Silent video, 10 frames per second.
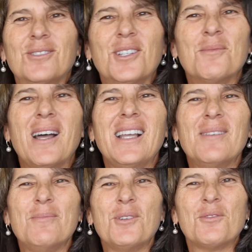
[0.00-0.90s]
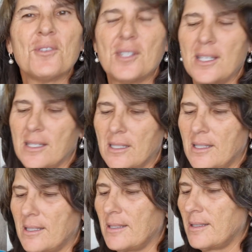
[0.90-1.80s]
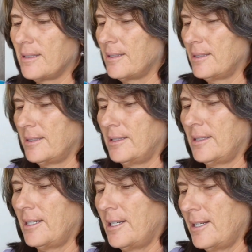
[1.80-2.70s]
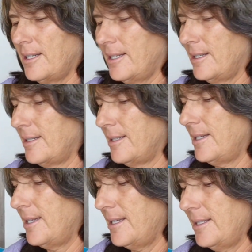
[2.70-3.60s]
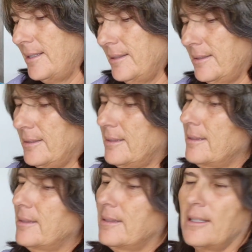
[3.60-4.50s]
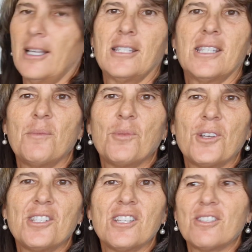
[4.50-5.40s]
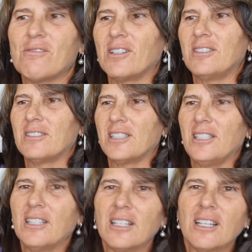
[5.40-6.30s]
with my beautiful scissors. And it's simple as this one, see?